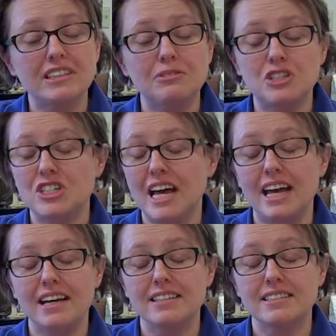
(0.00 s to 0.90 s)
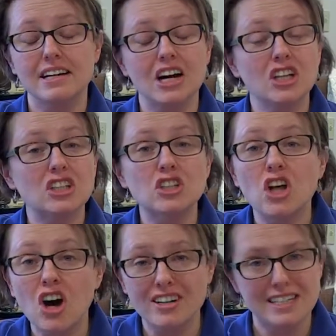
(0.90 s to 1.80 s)
which takes a
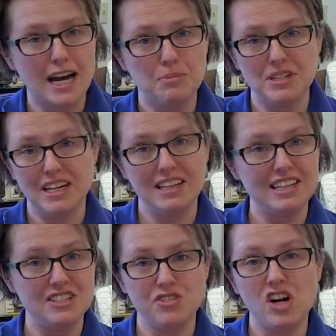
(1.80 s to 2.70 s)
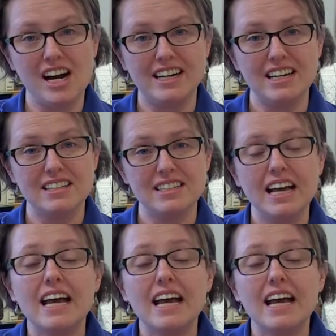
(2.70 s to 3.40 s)
long time to get these varieties.